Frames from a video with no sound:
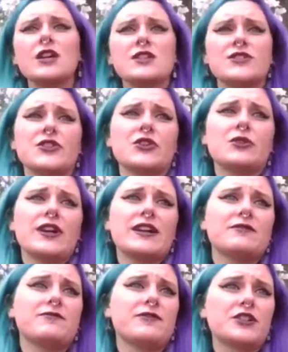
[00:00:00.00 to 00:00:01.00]
So
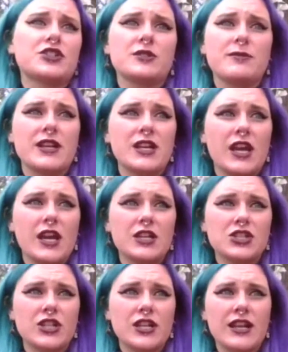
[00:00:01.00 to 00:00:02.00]
I flushed the
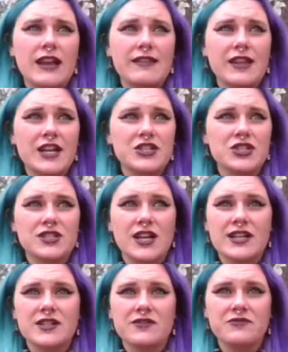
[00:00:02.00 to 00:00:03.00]
medication, and then I just
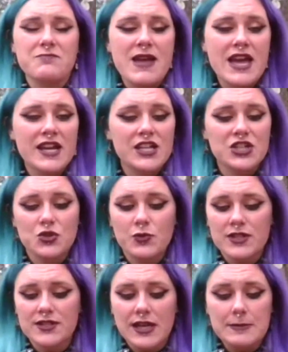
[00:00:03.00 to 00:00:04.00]
kind of managed
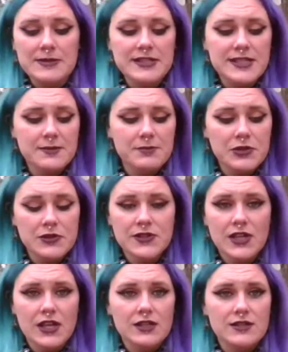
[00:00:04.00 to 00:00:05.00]
with substance abuse
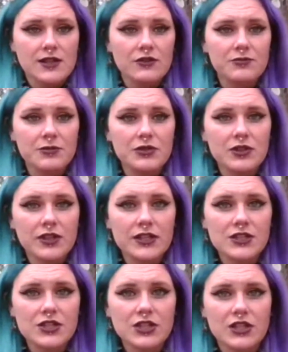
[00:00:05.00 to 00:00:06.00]
and
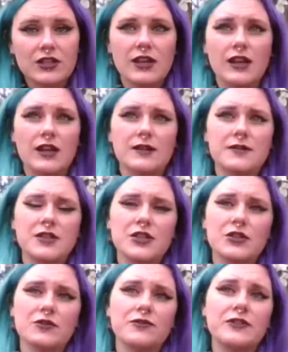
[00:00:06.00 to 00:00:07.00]
self-mutilation and,
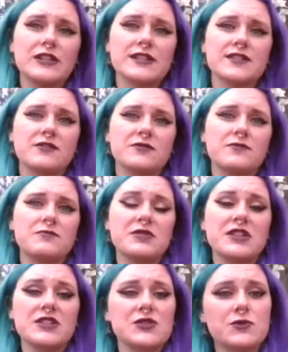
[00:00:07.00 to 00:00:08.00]
feelings of
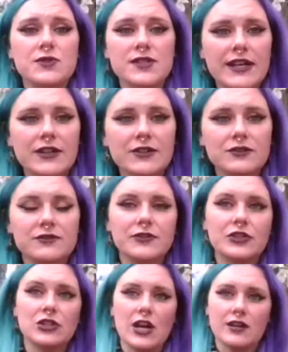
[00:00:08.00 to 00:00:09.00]
being suicidal for
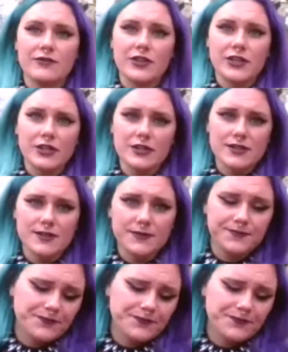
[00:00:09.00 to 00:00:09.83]
a lot of years.